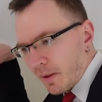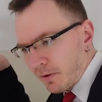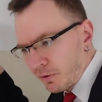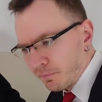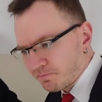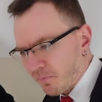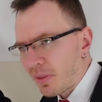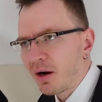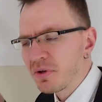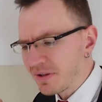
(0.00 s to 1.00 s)
Hold on,
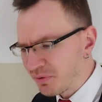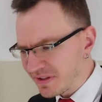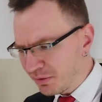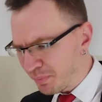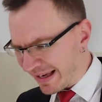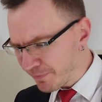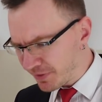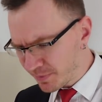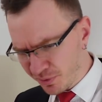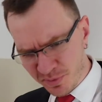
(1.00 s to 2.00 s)
are we still paying for
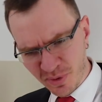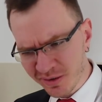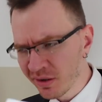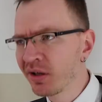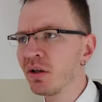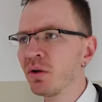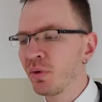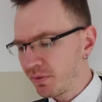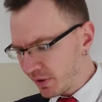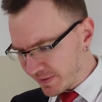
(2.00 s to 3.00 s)
this put spread?
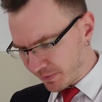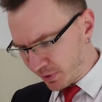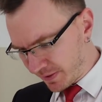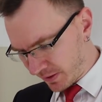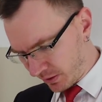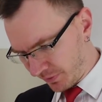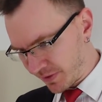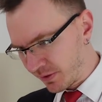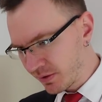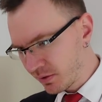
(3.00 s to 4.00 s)
What is it? What is this
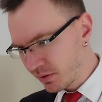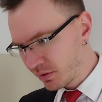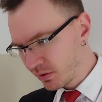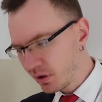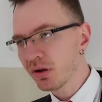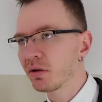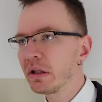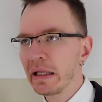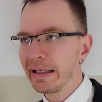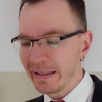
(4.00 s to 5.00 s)
nonsense? No,
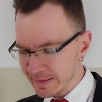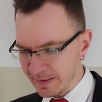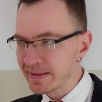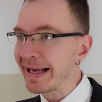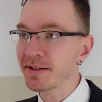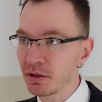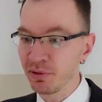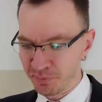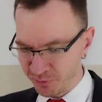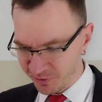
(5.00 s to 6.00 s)
this has to
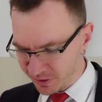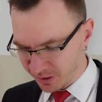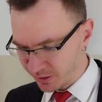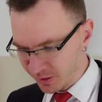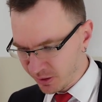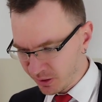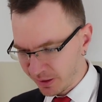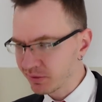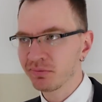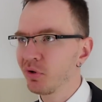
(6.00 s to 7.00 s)
be free.
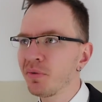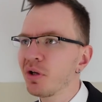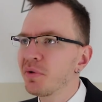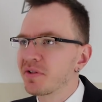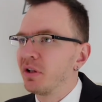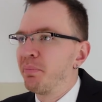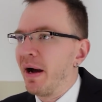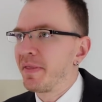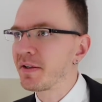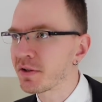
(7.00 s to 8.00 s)
No one's gonna
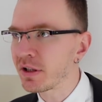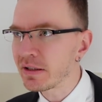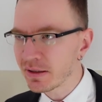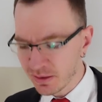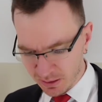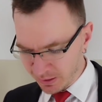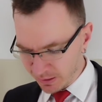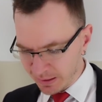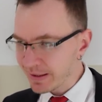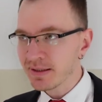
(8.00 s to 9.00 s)
buy this
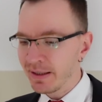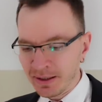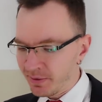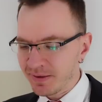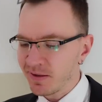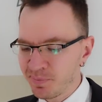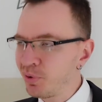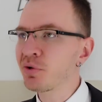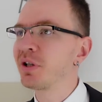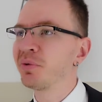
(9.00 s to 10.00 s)
shit. This is
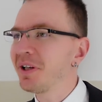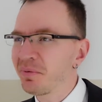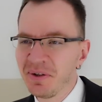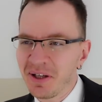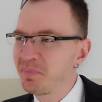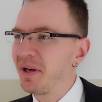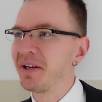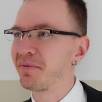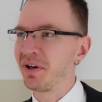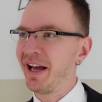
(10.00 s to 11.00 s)
bullshit. We're not
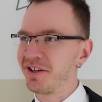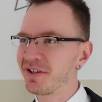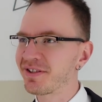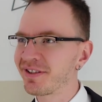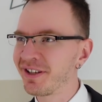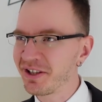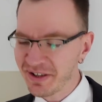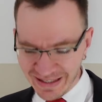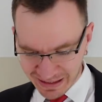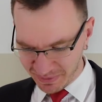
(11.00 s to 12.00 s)
paying for hedges. Are you
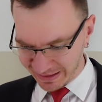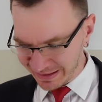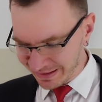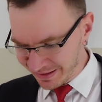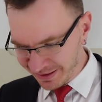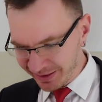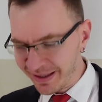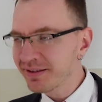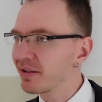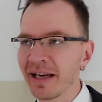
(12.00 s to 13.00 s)
kidding me?
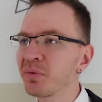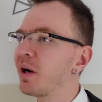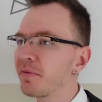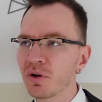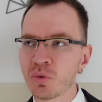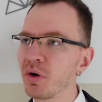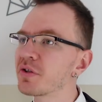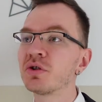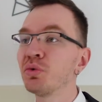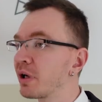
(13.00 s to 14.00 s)
Get ones.